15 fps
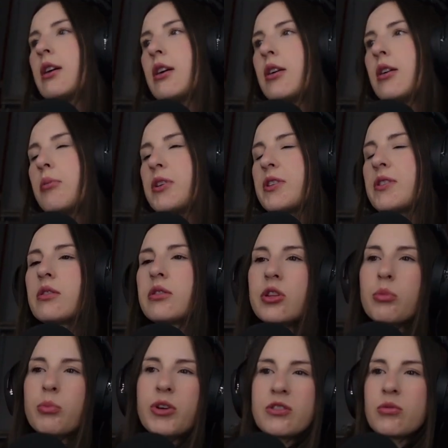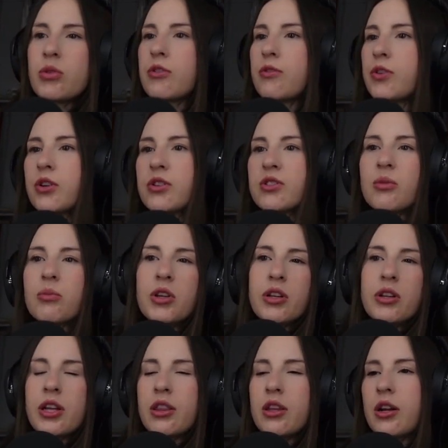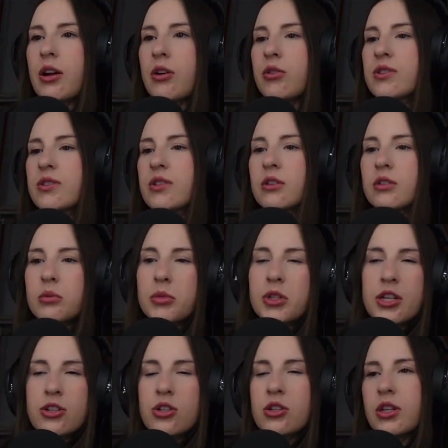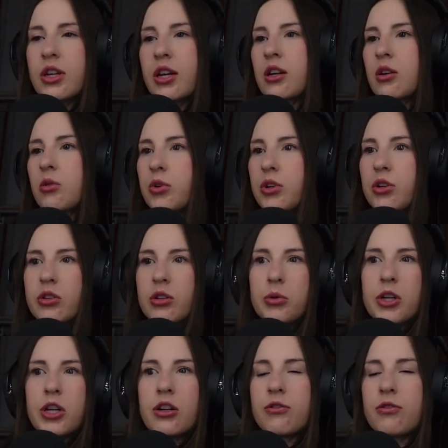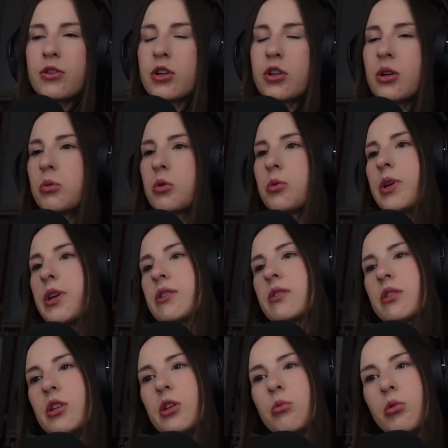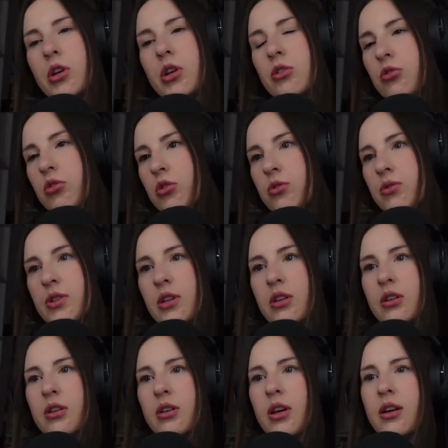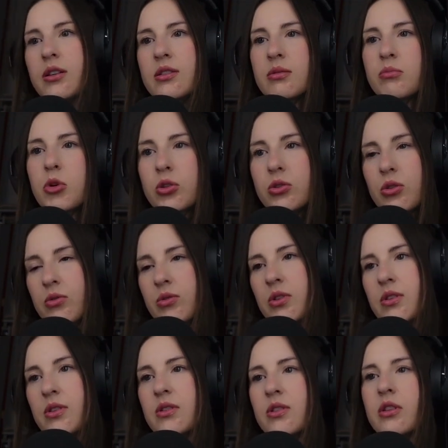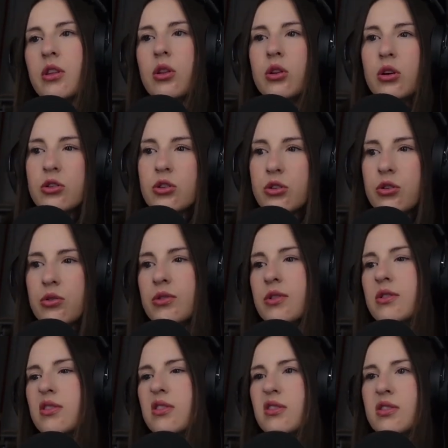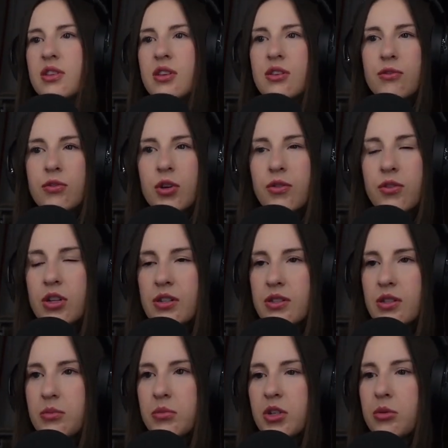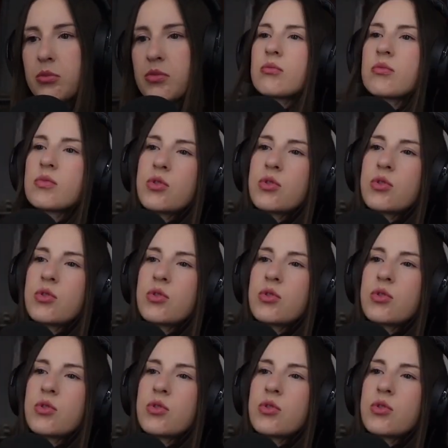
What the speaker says: Basically, the best way to figure something like that out is an elimination diet where you eliminate it for a couple of weeks and then you reintroduce it at small doses and then larger doses and see if you have any symptoms.